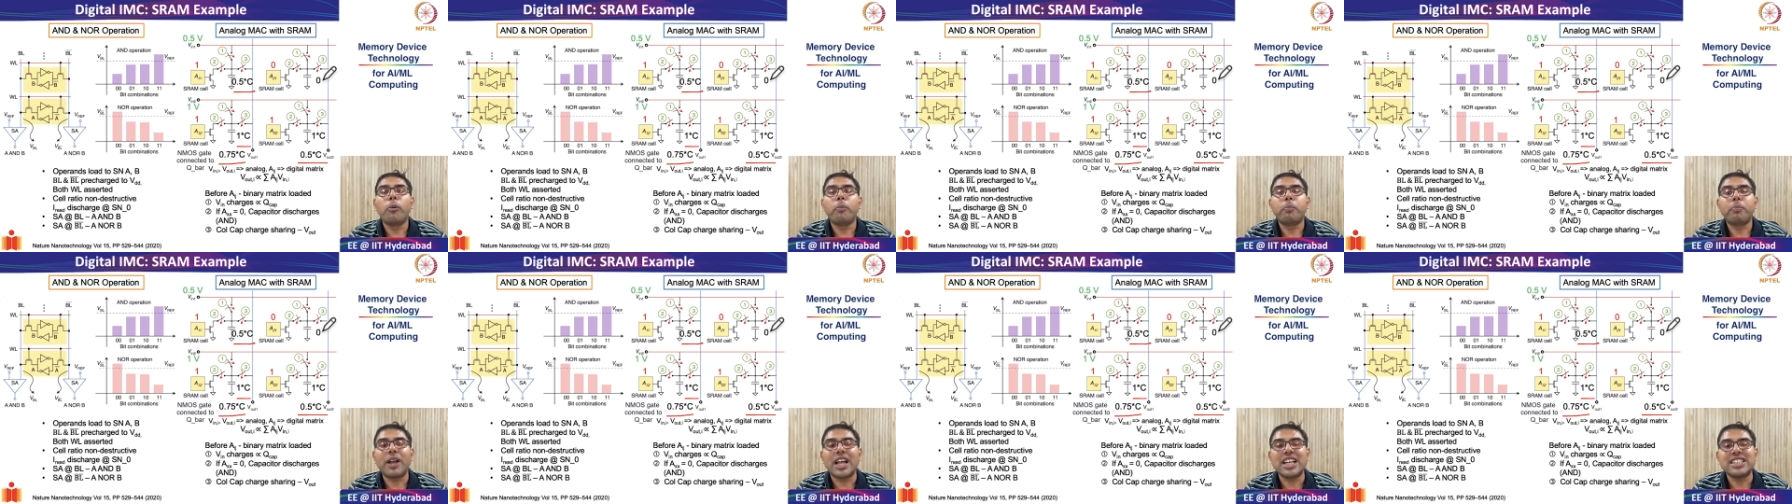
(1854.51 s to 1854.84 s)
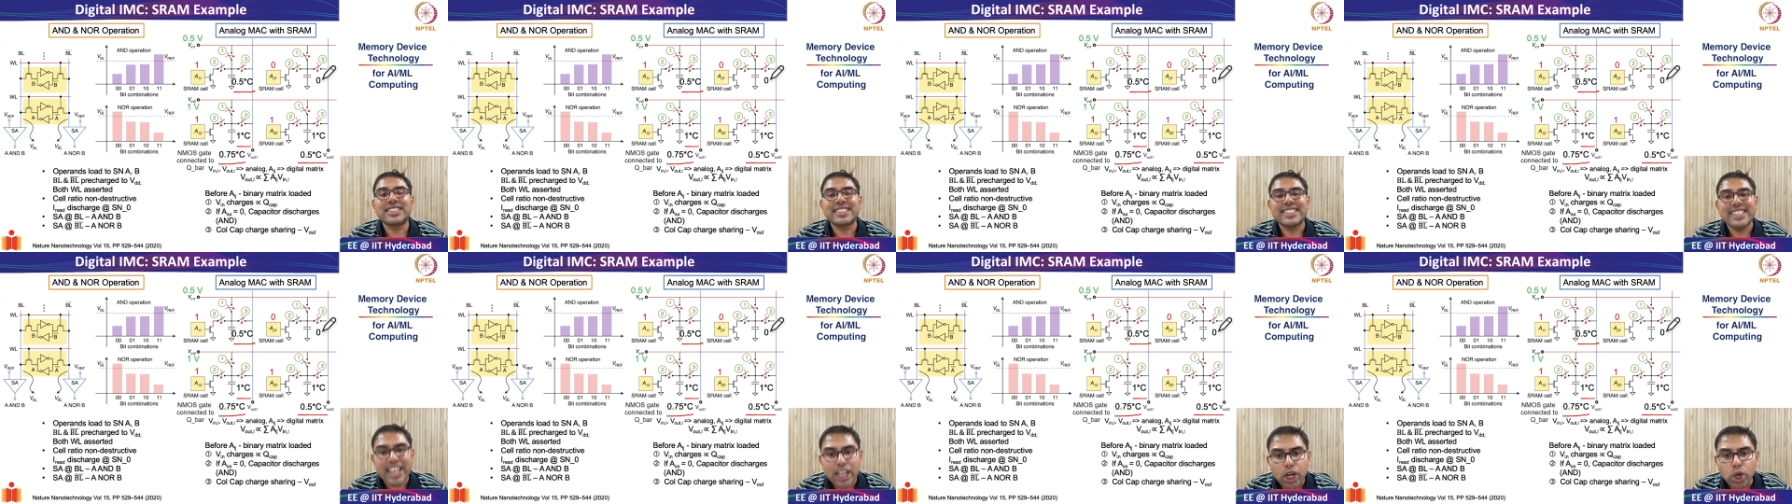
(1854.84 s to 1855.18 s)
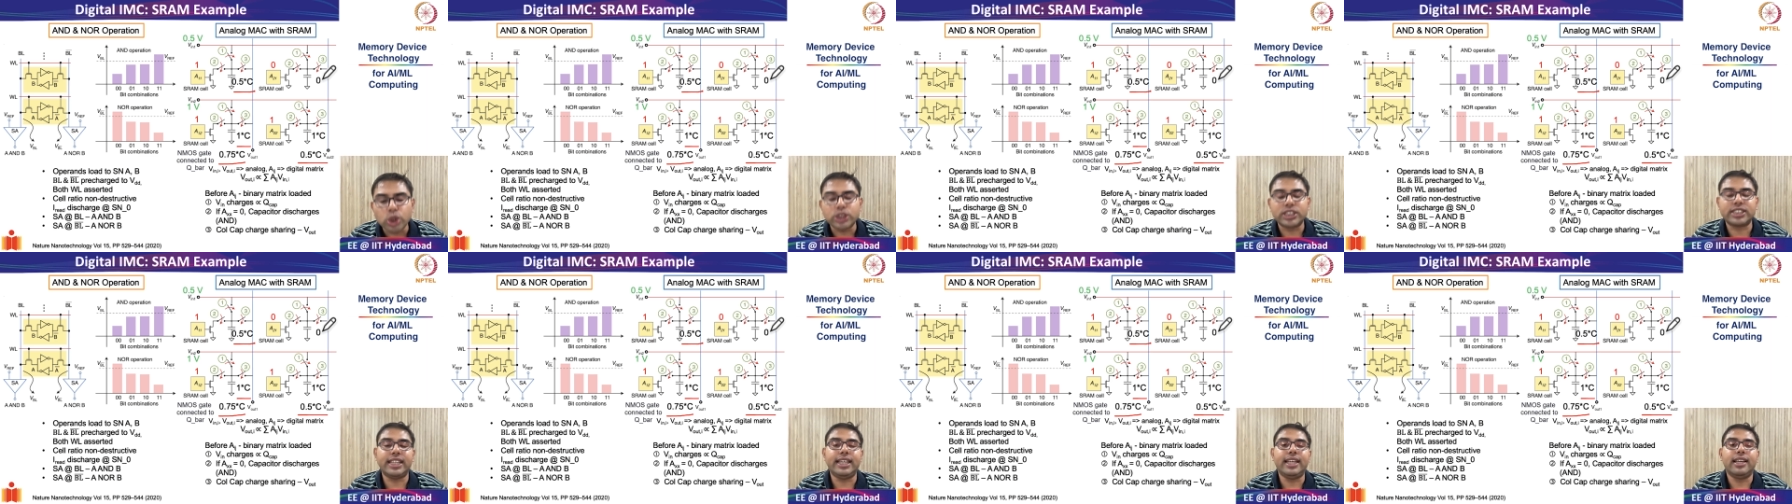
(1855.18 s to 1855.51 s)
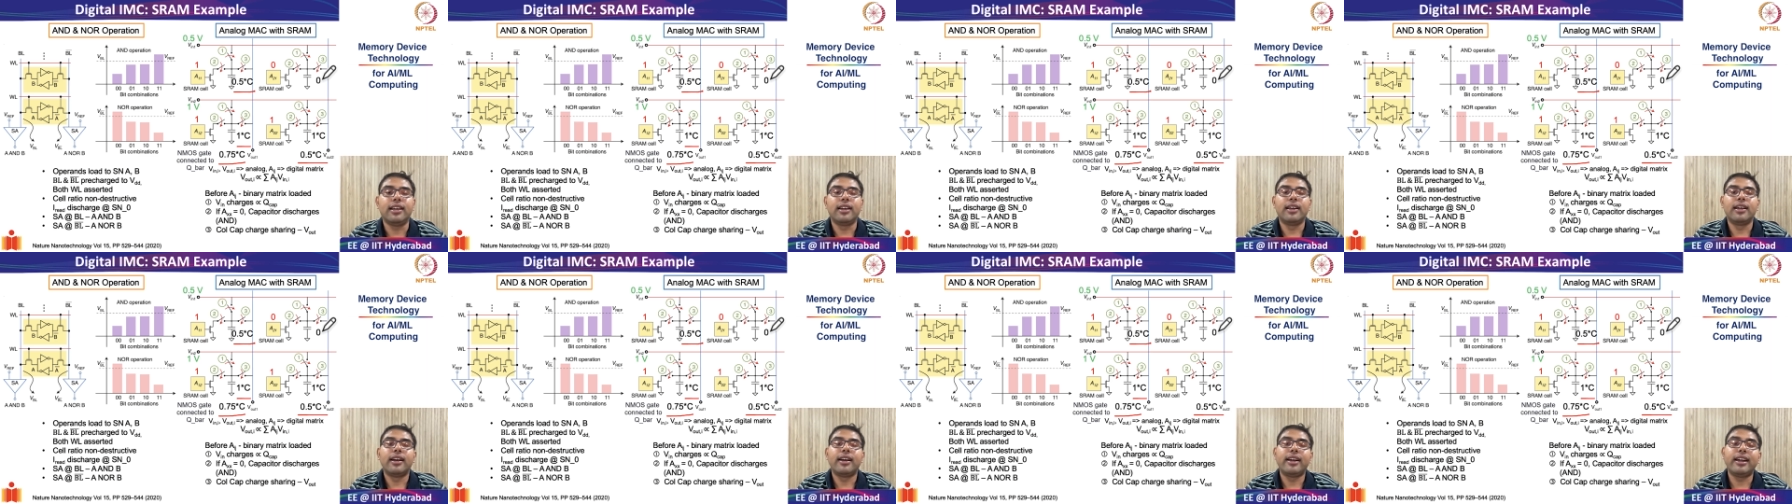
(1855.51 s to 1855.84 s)
plus 0 C
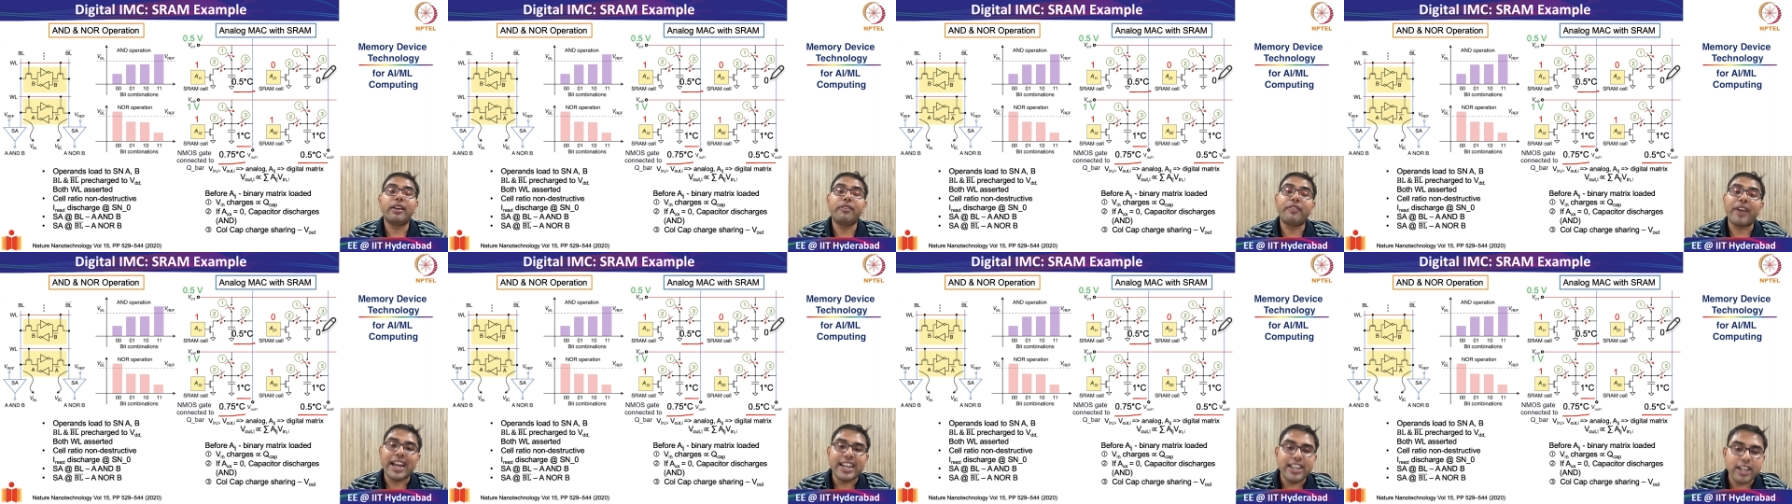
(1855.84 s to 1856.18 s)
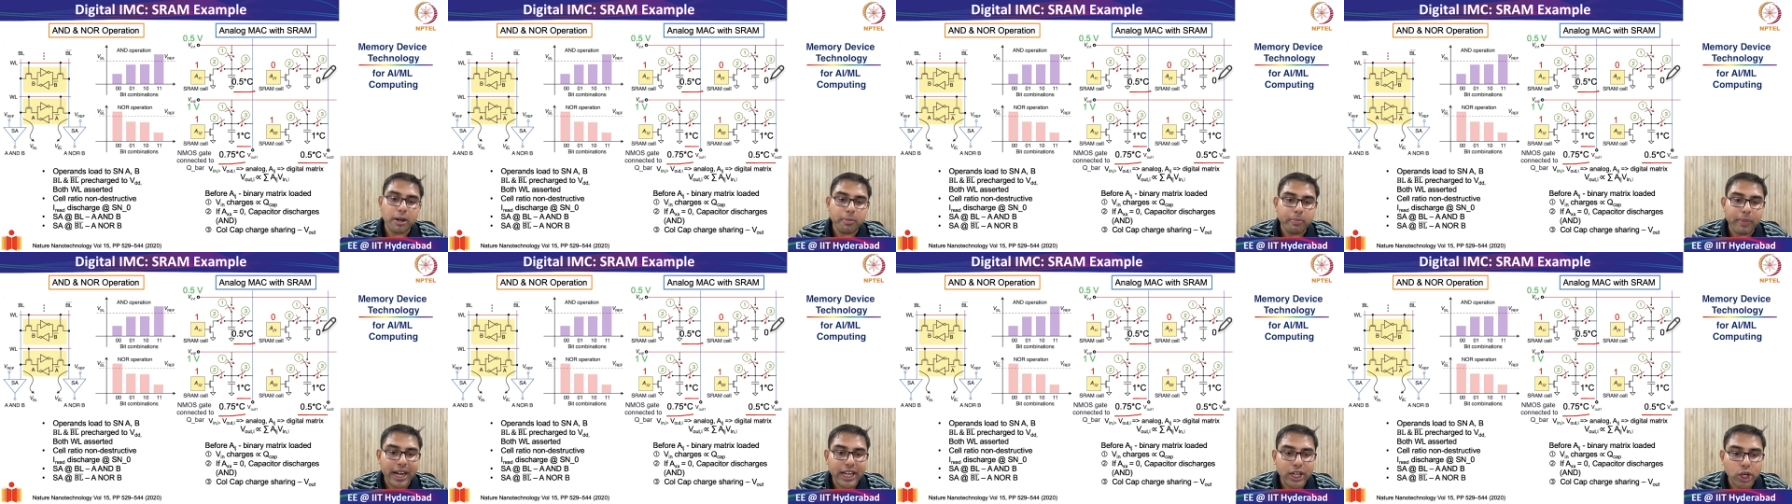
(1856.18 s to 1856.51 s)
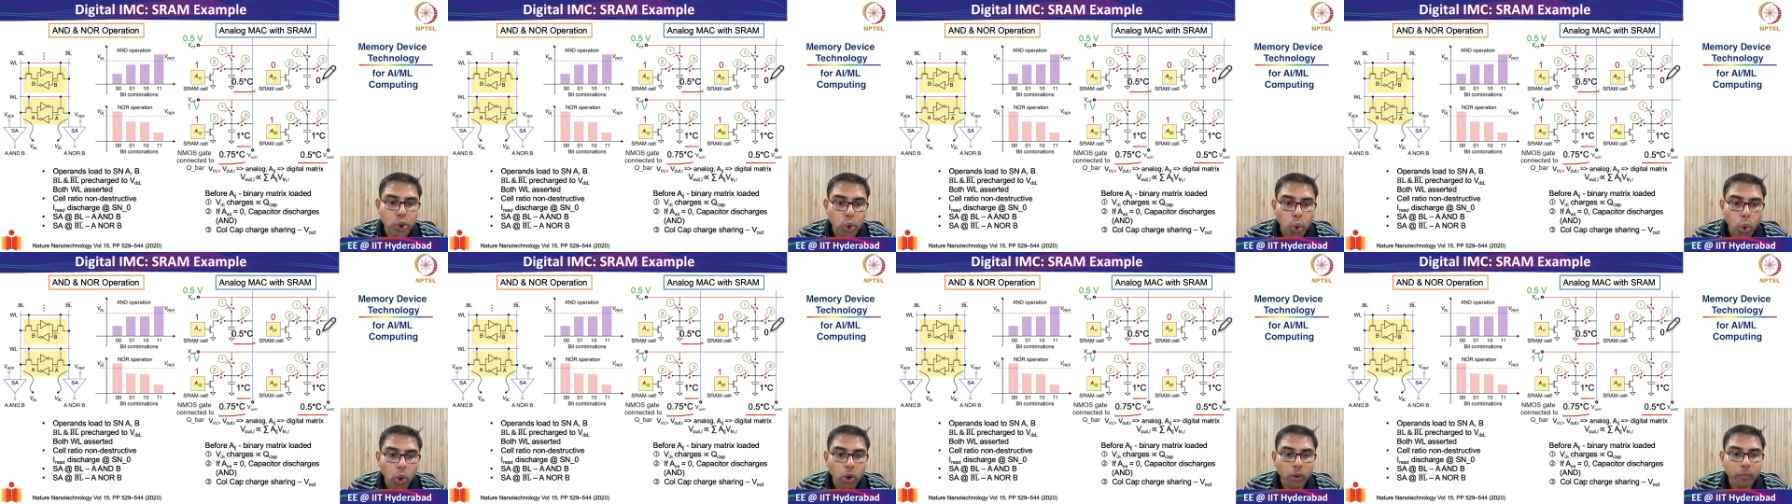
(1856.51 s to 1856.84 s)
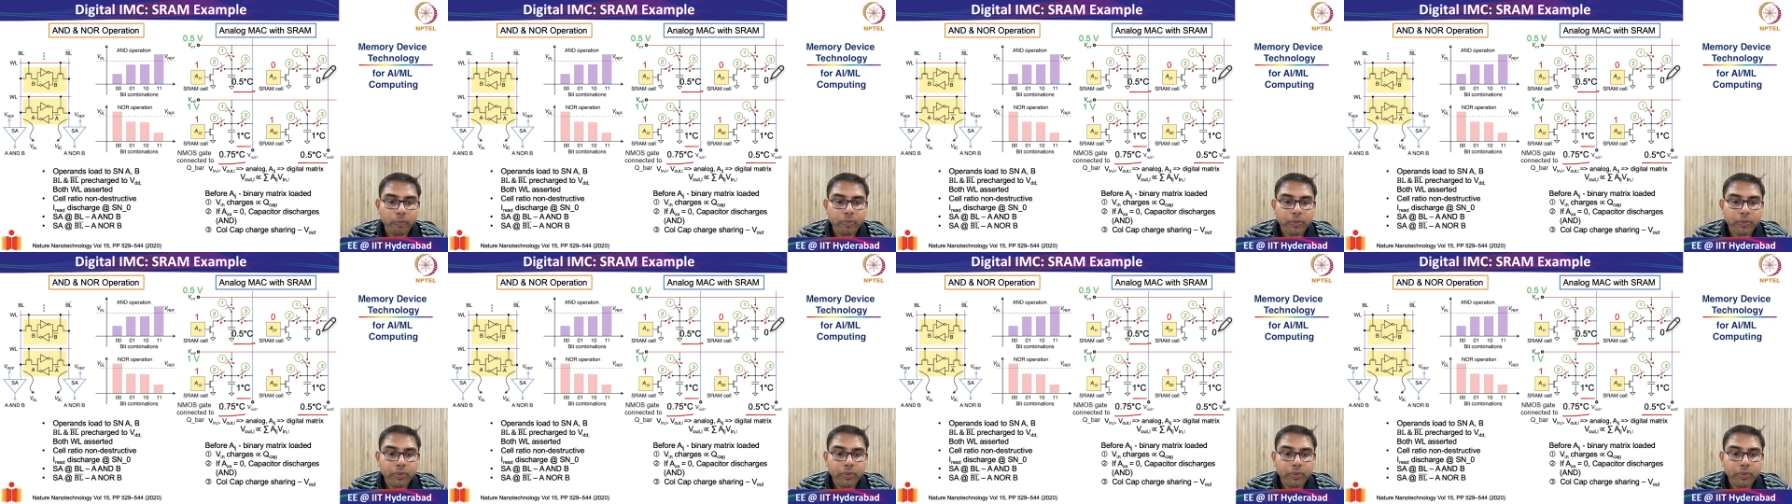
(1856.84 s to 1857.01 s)
divided by 2,